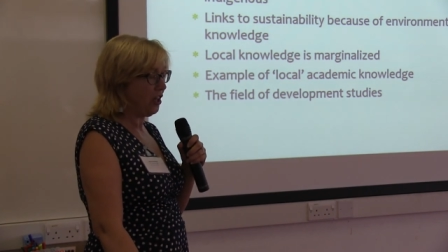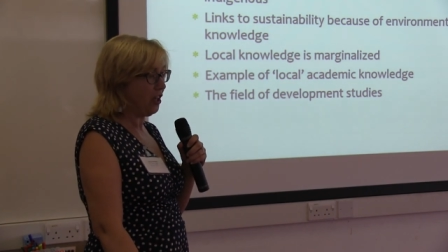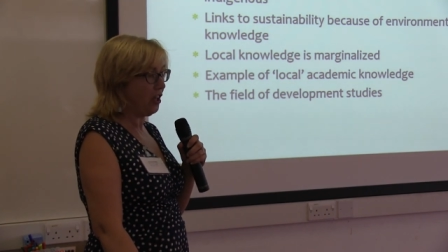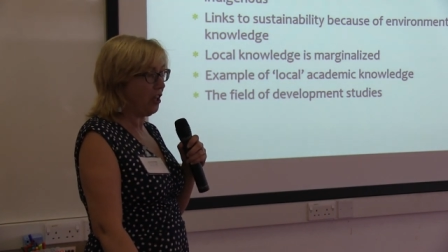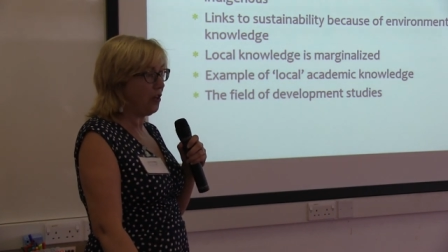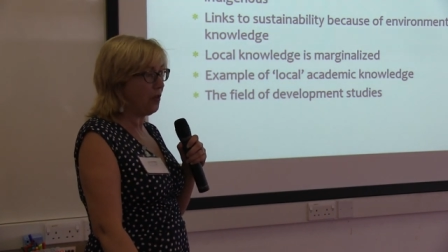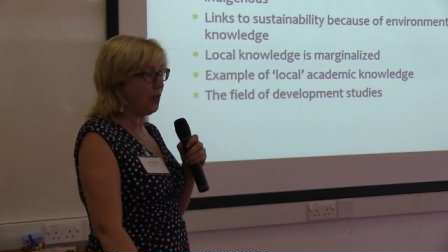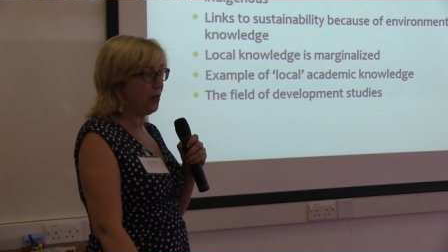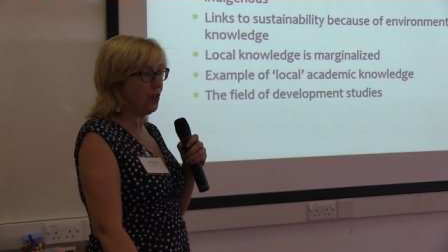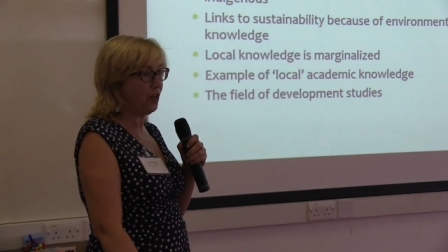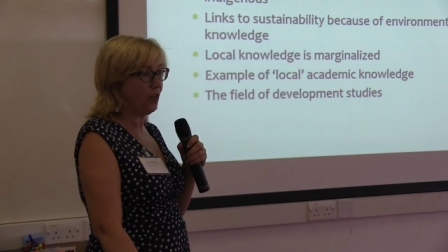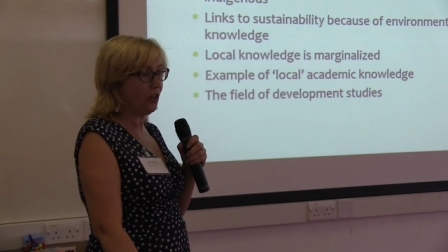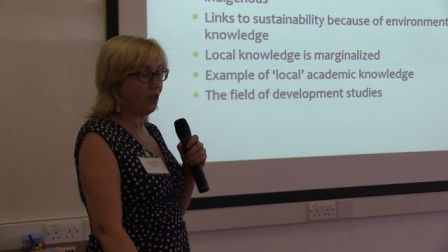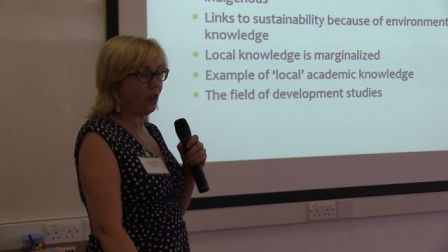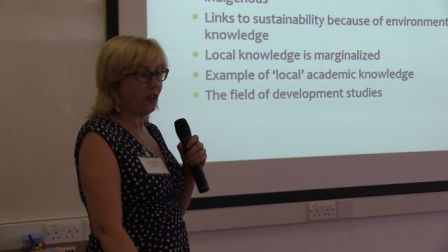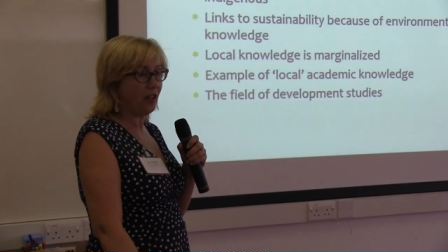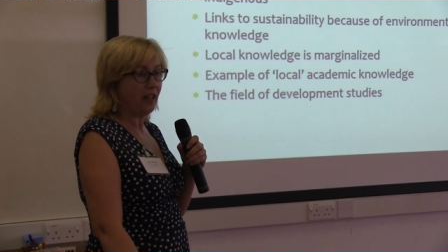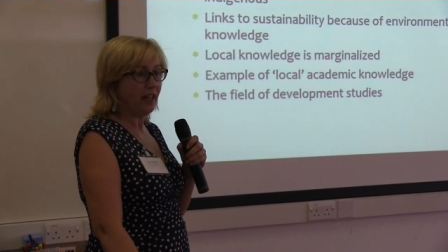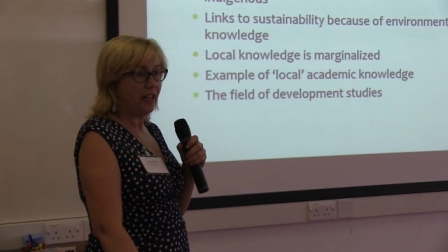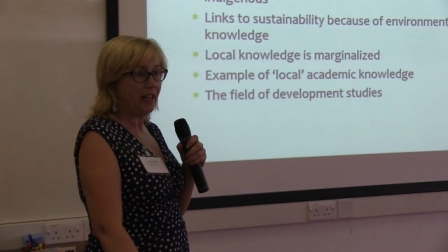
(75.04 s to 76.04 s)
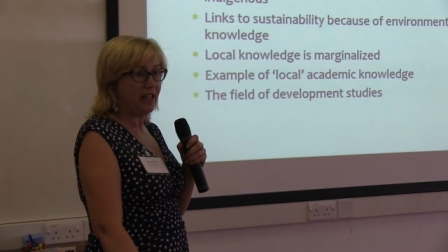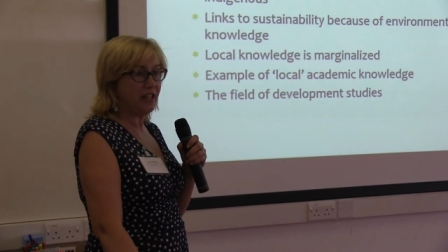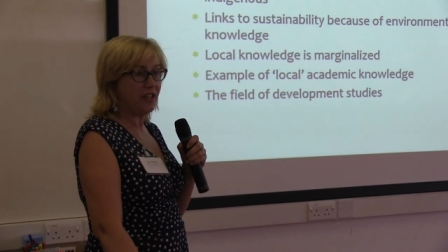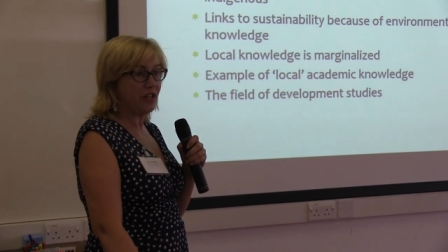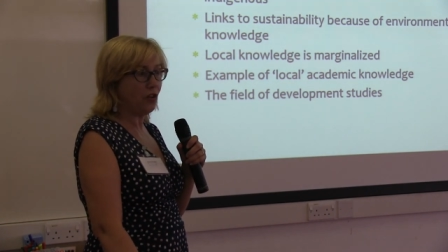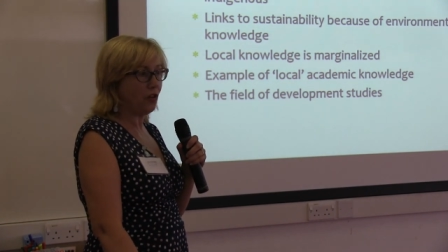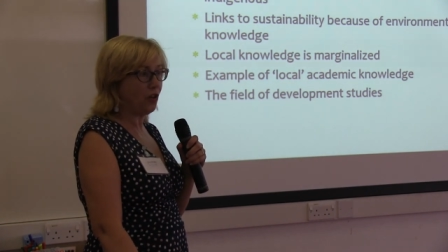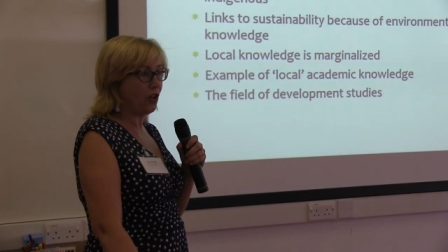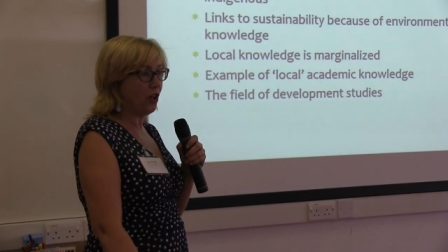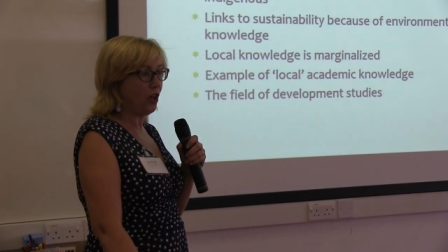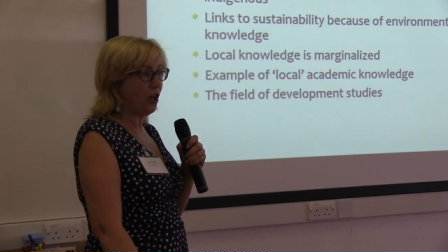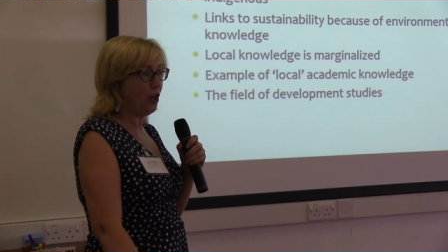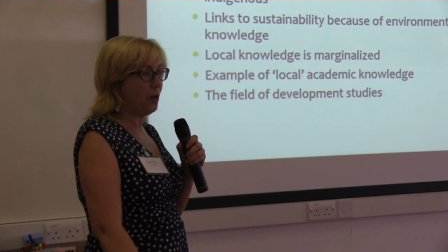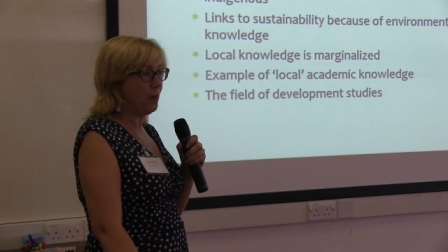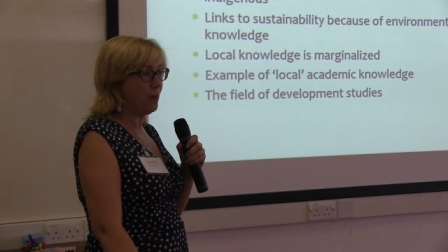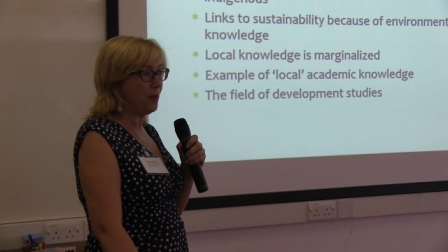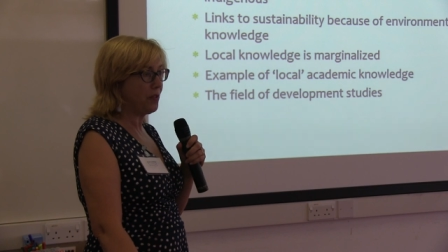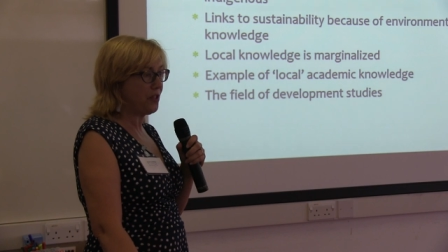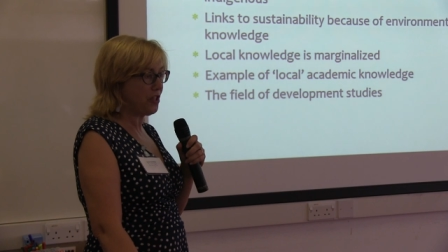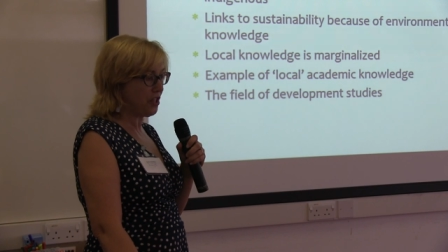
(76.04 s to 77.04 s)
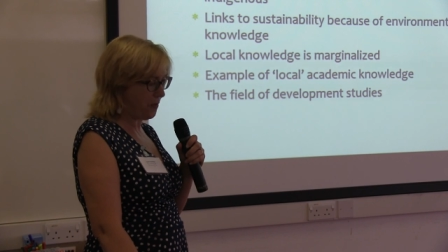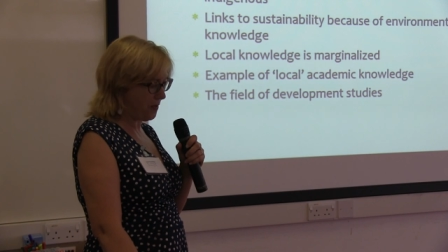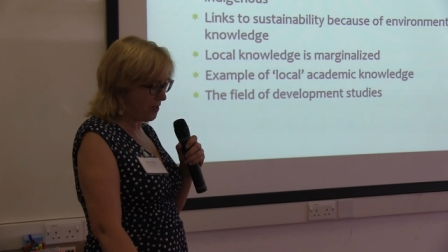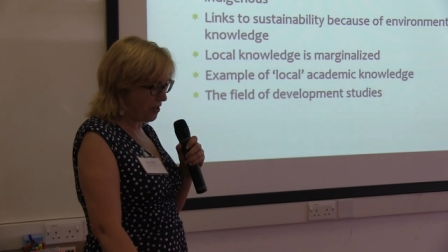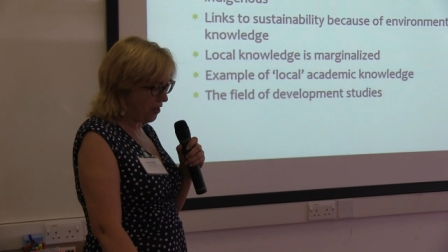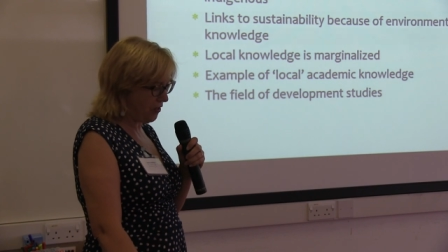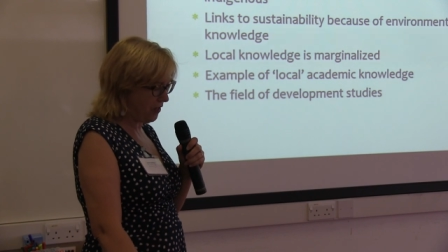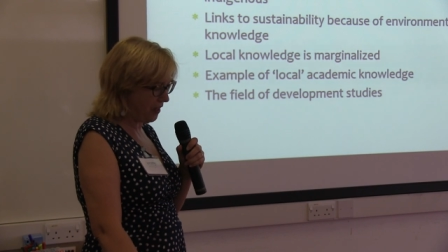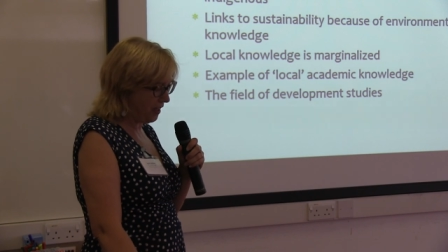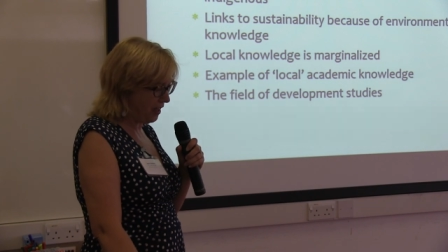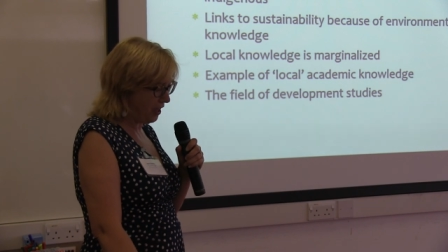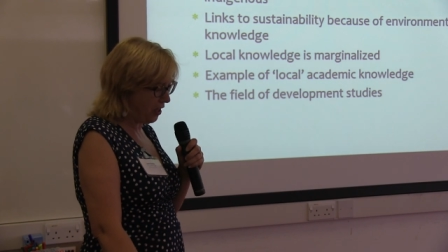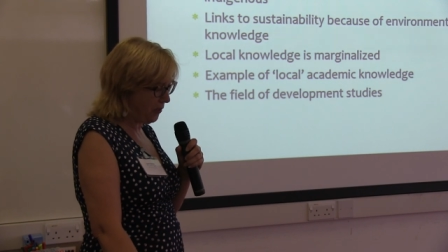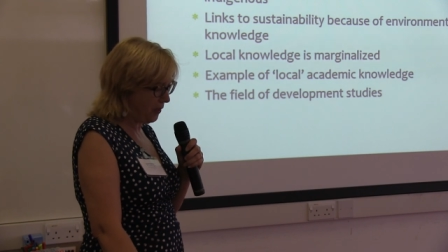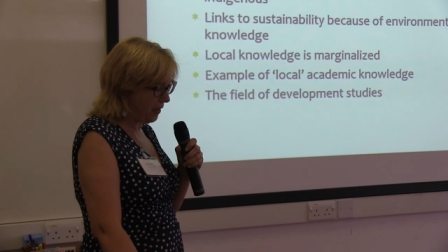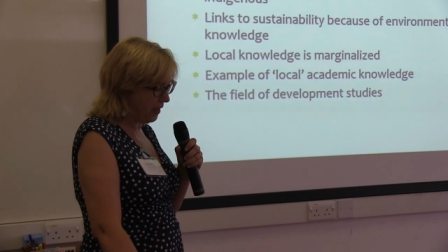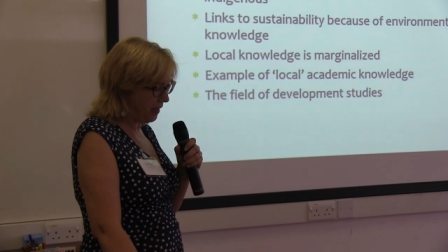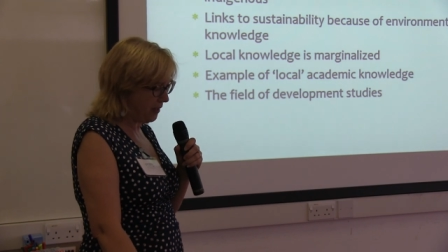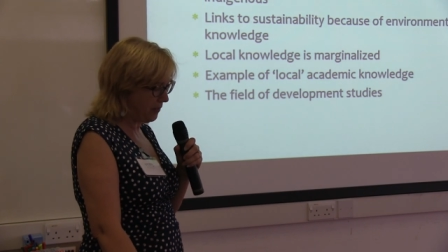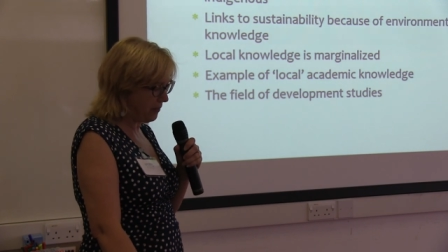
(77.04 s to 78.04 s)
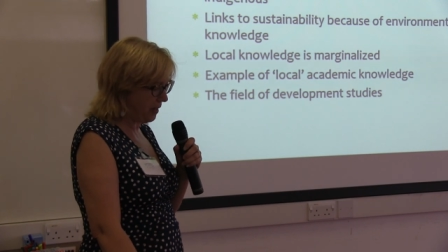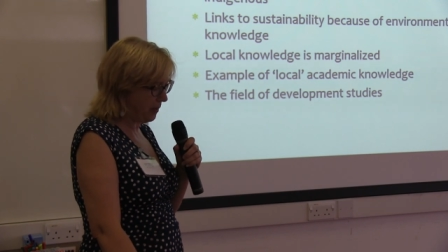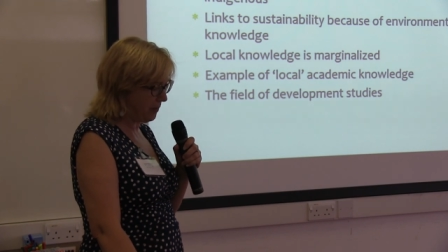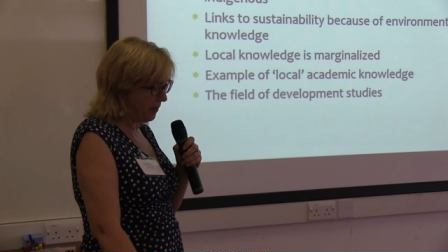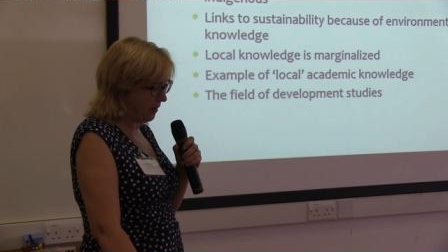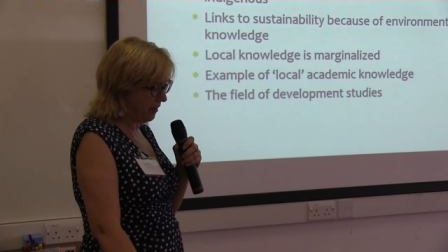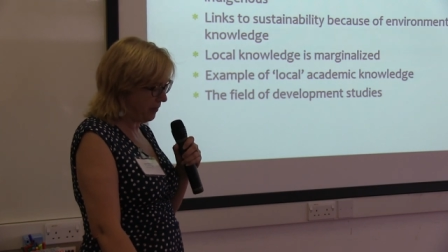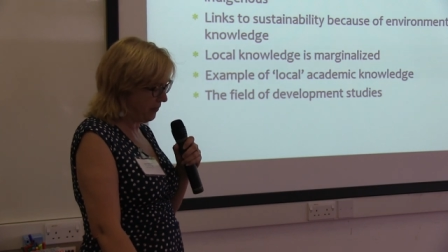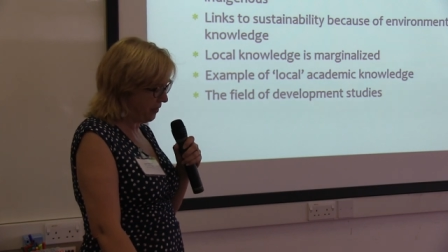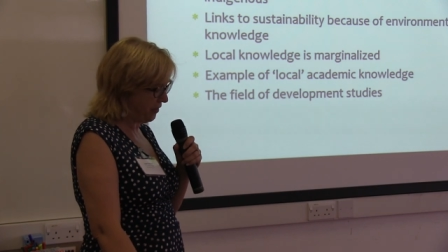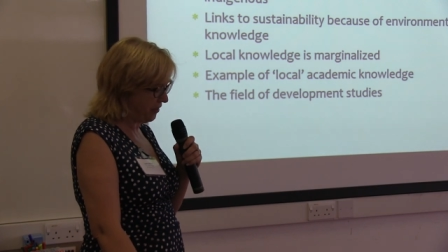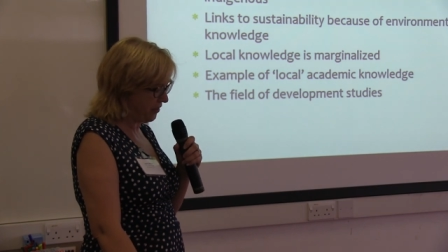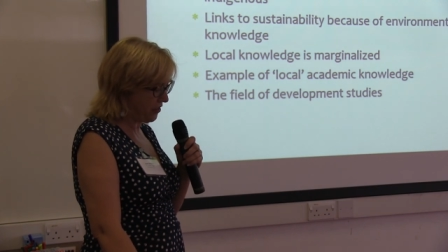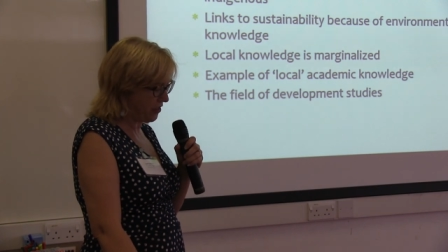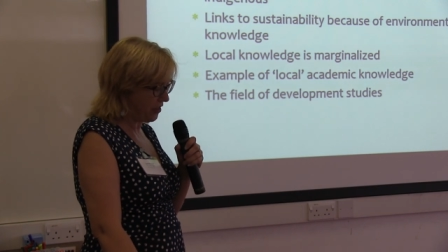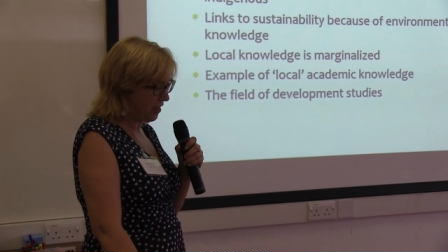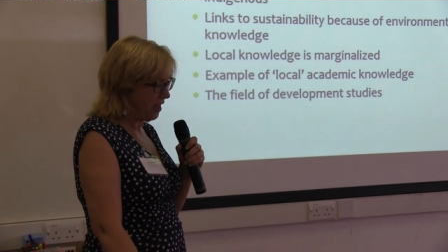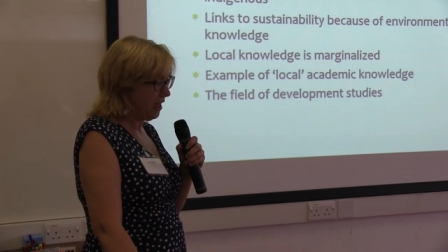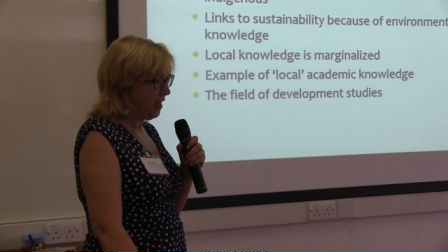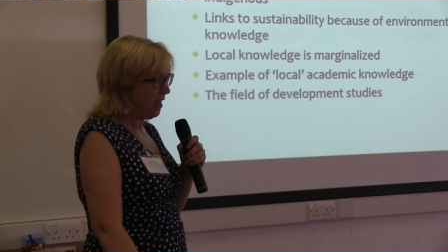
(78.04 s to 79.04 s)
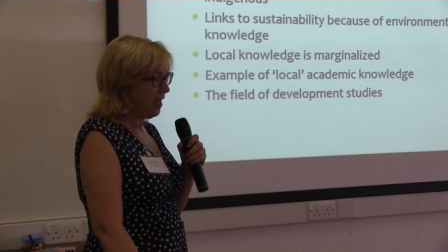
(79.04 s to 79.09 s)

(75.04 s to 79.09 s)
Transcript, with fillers: local is not global, so it's only locally relevant,